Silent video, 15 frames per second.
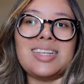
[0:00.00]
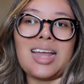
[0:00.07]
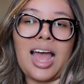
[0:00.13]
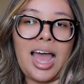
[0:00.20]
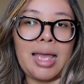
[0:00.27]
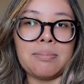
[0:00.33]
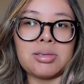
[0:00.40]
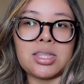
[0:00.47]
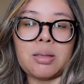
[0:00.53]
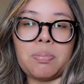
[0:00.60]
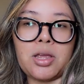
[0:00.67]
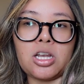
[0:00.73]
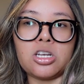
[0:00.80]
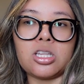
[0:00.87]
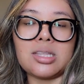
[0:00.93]
time
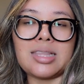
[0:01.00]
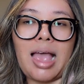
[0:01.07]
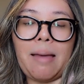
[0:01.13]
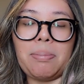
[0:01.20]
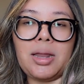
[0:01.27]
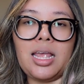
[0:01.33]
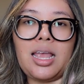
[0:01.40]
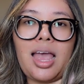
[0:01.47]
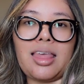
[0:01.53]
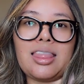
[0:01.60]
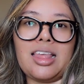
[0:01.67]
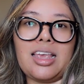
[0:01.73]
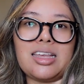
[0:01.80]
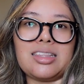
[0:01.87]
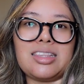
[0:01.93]
slippage that's happening. I
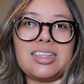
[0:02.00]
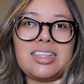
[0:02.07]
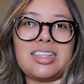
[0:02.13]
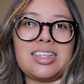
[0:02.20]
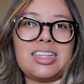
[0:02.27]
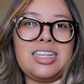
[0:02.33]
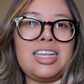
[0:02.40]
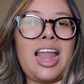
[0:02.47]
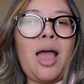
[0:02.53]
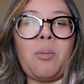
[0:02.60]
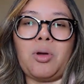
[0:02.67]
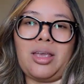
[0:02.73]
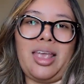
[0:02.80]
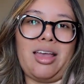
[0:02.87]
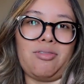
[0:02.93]
think it's not
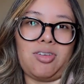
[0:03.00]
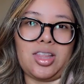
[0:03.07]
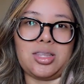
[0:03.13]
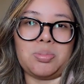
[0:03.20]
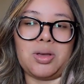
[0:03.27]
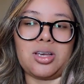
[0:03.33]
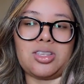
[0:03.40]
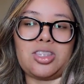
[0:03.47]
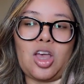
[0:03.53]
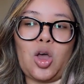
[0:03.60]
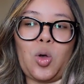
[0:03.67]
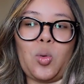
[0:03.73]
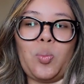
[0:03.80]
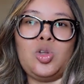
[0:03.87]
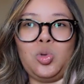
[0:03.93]
working out for this book,
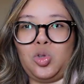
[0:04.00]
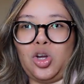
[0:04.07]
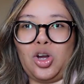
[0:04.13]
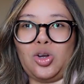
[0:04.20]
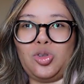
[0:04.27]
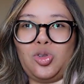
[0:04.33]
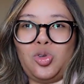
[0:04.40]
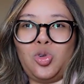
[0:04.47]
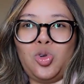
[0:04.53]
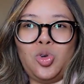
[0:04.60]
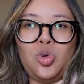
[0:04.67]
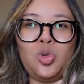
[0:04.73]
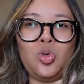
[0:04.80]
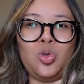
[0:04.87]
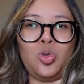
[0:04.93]
so 2 stars.
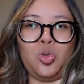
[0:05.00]
2